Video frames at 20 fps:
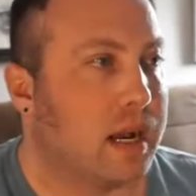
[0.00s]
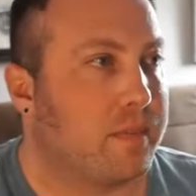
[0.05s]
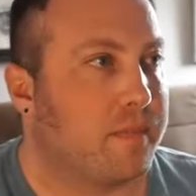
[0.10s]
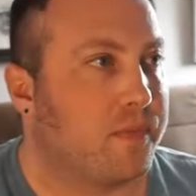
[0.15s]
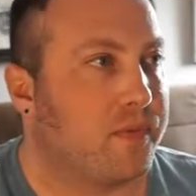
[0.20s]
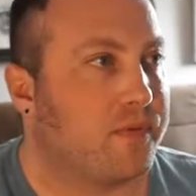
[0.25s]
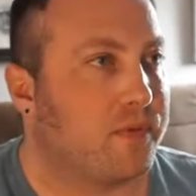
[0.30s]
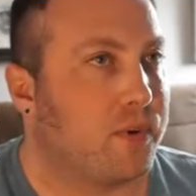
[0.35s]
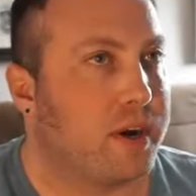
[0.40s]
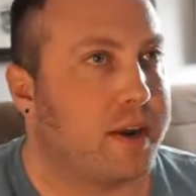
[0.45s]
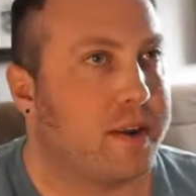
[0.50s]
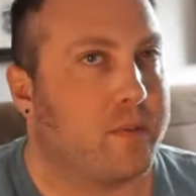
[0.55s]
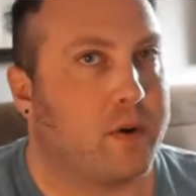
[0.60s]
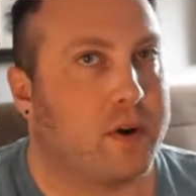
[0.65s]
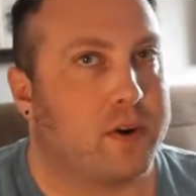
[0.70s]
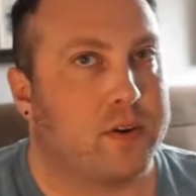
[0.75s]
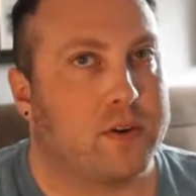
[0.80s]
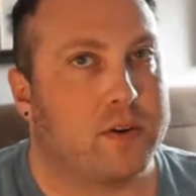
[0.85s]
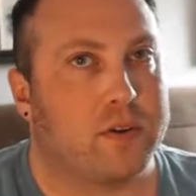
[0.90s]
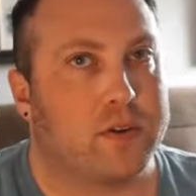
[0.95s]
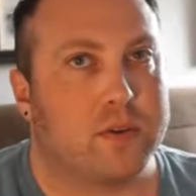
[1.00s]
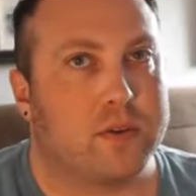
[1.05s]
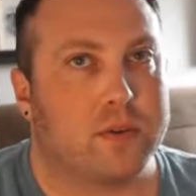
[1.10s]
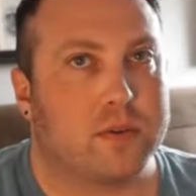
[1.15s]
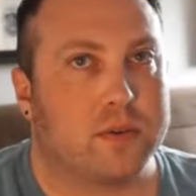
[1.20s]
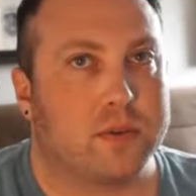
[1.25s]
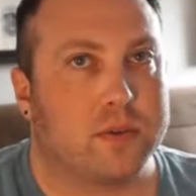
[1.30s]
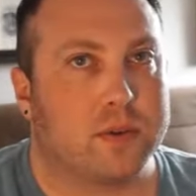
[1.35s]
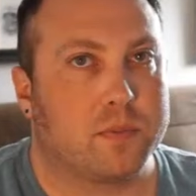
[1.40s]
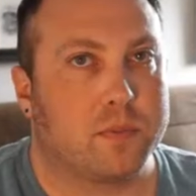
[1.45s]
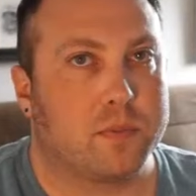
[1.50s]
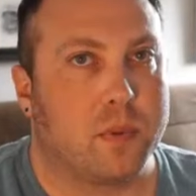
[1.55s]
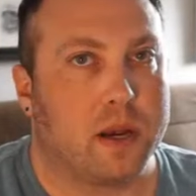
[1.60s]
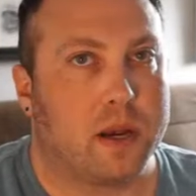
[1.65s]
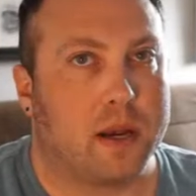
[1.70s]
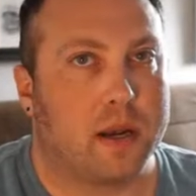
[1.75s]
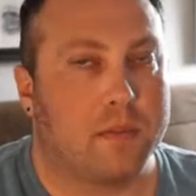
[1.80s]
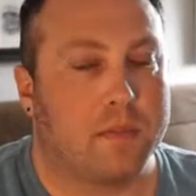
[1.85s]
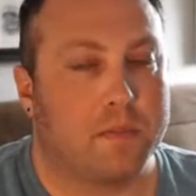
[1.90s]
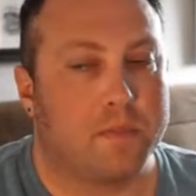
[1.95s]
for anyone who's
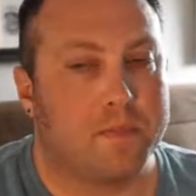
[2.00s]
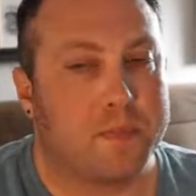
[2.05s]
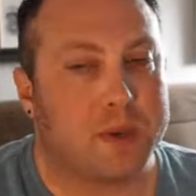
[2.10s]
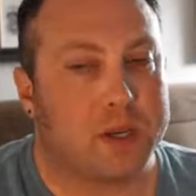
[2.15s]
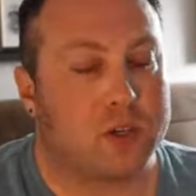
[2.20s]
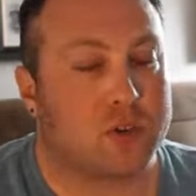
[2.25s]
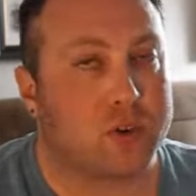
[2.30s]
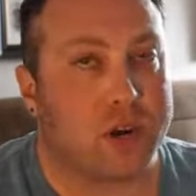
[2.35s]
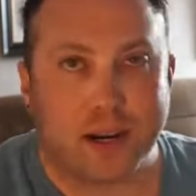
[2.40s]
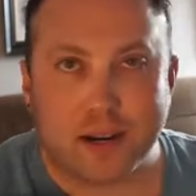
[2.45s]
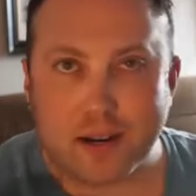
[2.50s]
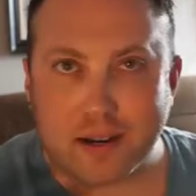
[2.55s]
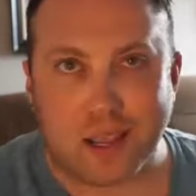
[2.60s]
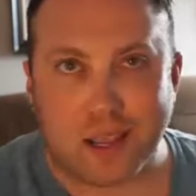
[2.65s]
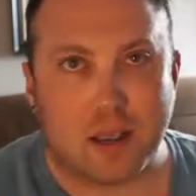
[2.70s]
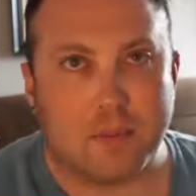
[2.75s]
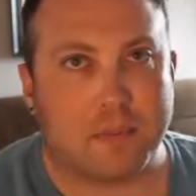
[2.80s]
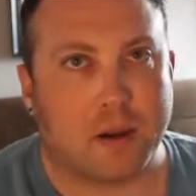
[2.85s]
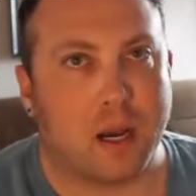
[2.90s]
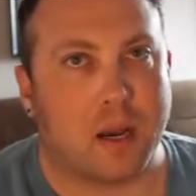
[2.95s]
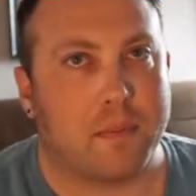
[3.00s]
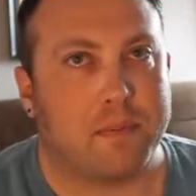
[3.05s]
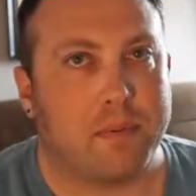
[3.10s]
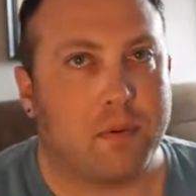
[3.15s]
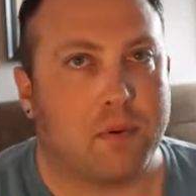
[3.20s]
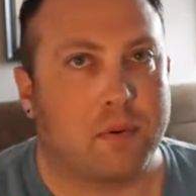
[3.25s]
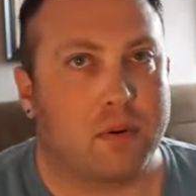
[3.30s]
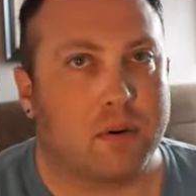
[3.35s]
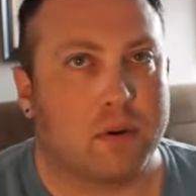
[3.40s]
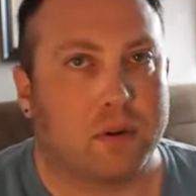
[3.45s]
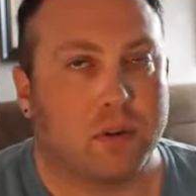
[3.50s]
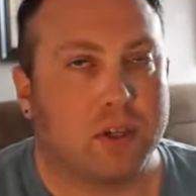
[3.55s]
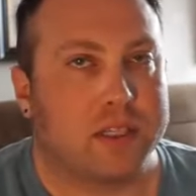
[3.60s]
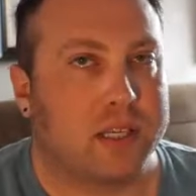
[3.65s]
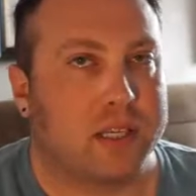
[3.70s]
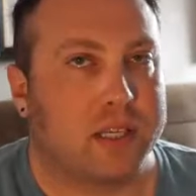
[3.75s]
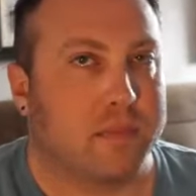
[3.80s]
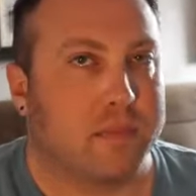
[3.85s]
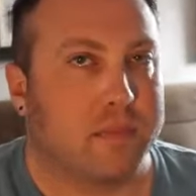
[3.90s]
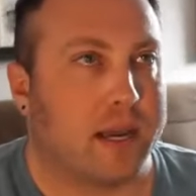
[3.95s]
been trying to keep up or
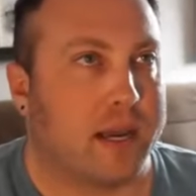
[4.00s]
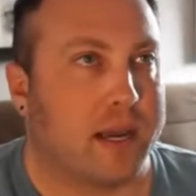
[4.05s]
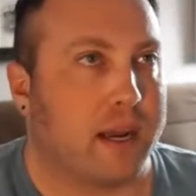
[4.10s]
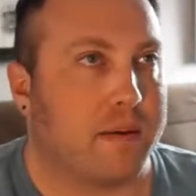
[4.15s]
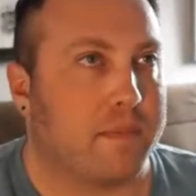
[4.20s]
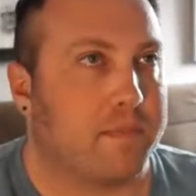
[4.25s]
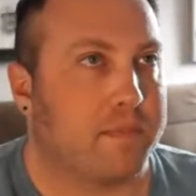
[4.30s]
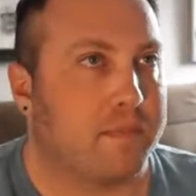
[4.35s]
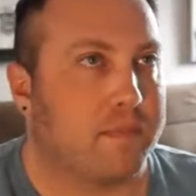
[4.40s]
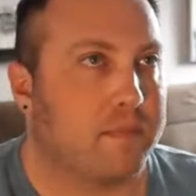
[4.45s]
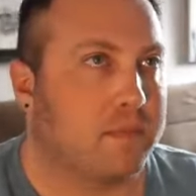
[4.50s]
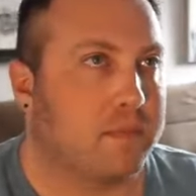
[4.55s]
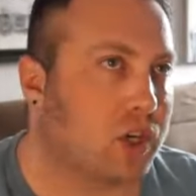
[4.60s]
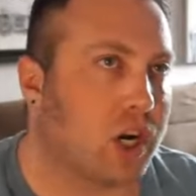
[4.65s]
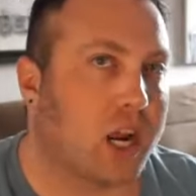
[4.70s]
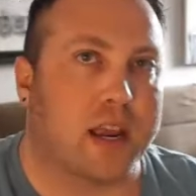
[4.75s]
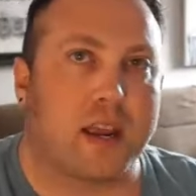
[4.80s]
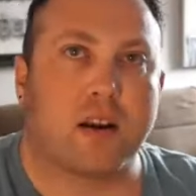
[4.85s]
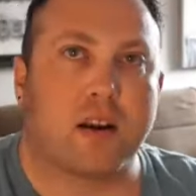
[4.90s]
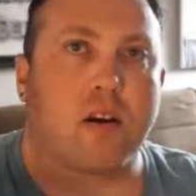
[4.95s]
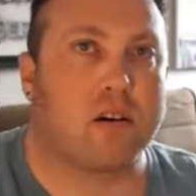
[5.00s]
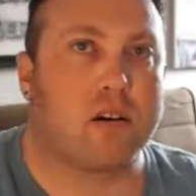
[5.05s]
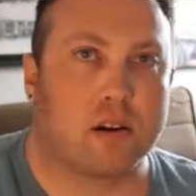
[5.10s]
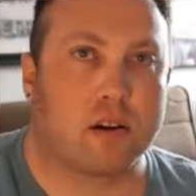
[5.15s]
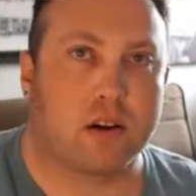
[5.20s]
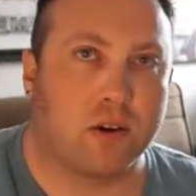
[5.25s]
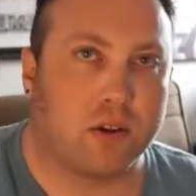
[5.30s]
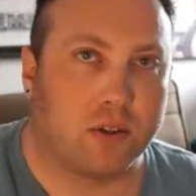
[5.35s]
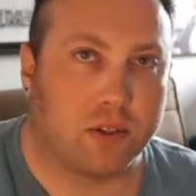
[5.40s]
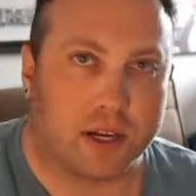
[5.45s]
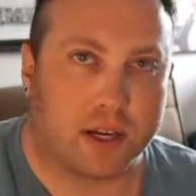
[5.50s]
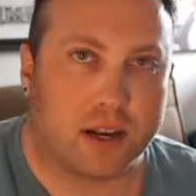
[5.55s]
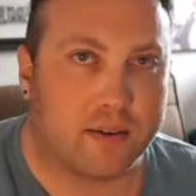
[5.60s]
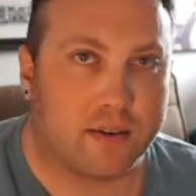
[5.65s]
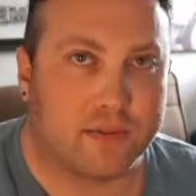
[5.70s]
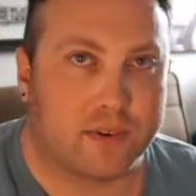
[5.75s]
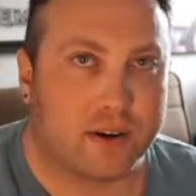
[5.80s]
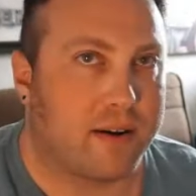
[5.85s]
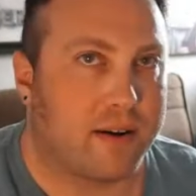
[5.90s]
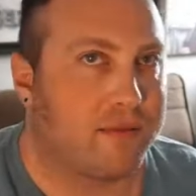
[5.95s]
looked at my giant article that
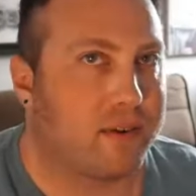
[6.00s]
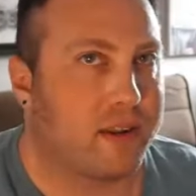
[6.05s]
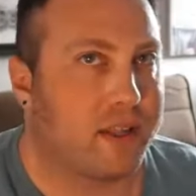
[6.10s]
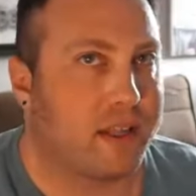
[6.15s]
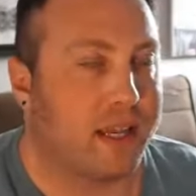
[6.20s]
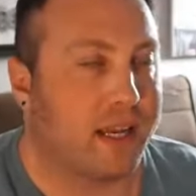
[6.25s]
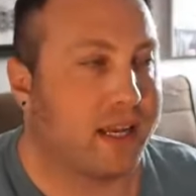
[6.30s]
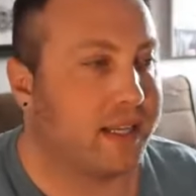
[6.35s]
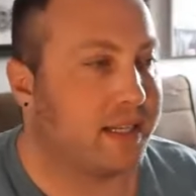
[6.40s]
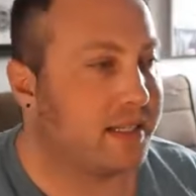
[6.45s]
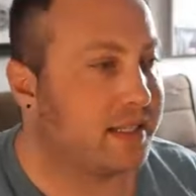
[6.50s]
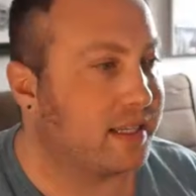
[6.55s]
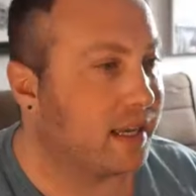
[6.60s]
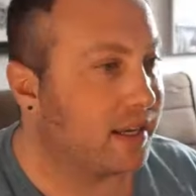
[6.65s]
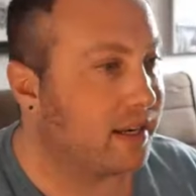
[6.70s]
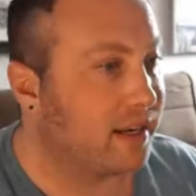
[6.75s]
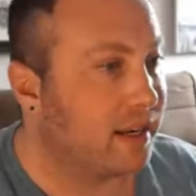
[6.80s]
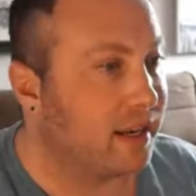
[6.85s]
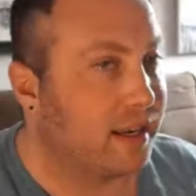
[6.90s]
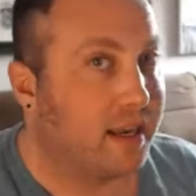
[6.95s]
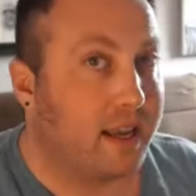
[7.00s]
covered everything and said,